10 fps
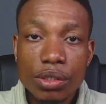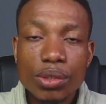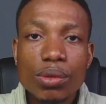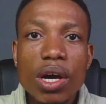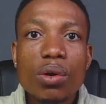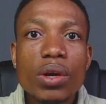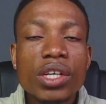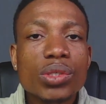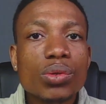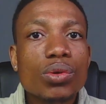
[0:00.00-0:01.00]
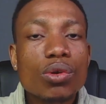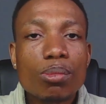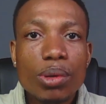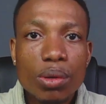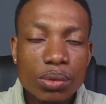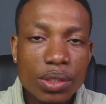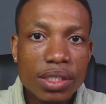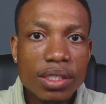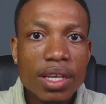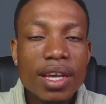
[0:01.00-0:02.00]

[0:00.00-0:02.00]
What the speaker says: So according to Hugo Bruce,